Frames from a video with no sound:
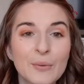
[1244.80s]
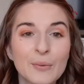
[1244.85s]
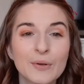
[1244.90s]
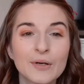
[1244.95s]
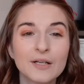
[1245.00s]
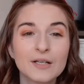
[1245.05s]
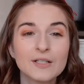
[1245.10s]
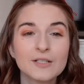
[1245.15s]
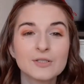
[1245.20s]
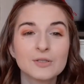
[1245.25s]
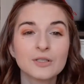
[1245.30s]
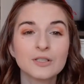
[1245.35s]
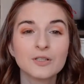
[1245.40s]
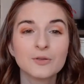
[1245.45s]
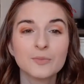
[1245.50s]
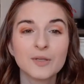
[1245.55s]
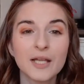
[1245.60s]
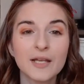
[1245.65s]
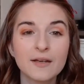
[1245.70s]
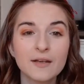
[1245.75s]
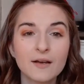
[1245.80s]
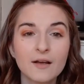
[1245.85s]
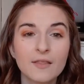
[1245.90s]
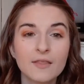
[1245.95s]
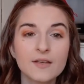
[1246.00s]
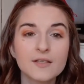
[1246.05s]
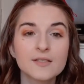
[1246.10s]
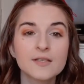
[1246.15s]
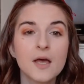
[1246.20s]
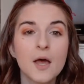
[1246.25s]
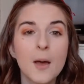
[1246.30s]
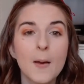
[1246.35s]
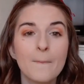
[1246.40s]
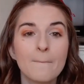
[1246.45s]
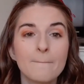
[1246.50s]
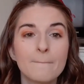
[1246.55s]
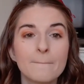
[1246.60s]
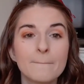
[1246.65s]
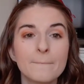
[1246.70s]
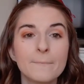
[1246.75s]
We're gonna do a little blending on this.
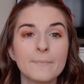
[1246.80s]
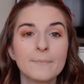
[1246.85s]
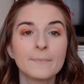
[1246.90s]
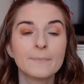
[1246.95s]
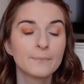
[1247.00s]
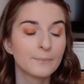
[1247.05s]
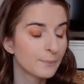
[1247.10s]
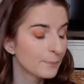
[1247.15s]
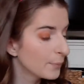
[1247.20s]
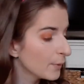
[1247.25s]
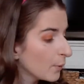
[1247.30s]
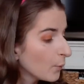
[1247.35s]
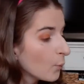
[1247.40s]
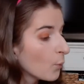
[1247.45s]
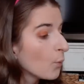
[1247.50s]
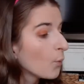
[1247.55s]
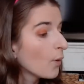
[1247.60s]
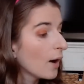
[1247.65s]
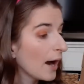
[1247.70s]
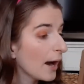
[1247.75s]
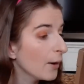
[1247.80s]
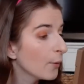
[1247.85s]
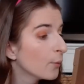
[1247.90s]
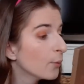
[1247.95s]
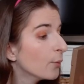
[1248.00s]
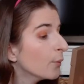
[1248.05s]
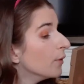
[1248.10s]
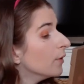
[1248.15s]
But wow.